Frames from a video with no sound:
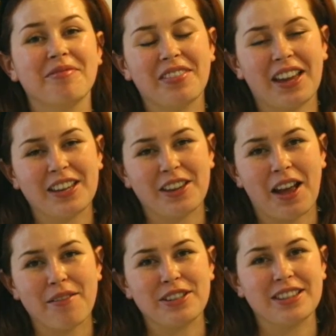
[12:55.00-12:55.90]
there you
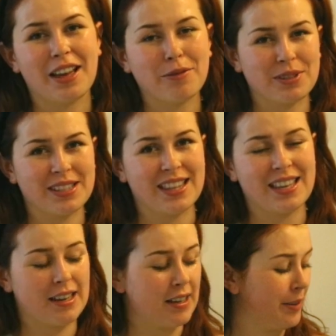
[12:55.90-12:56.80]
have it. That was
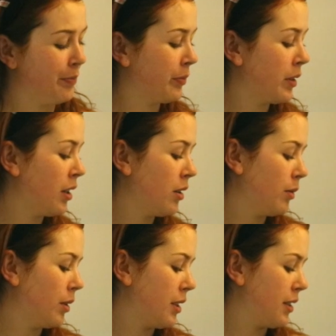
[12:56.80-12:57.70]
the,
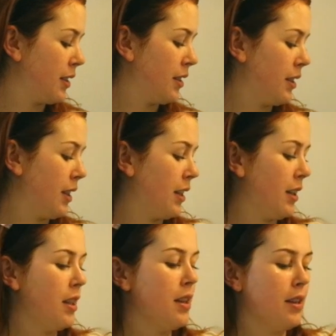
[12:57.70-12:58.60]
what is this thing?
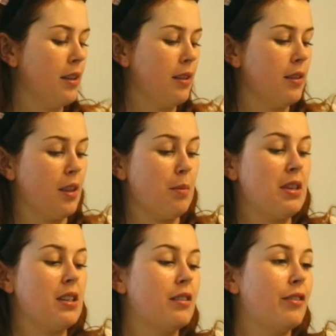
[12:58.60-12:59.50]
The
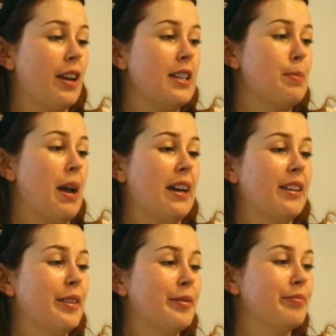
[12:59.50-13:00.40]
Minion face pack.
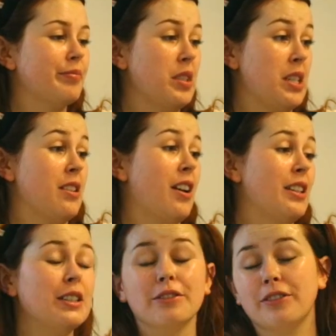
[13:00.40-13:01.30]

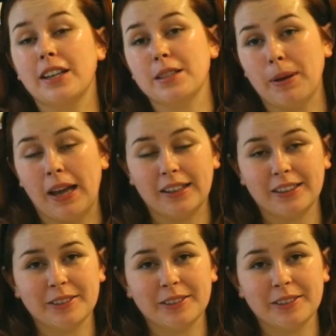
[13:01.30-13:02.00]
Designer face pack.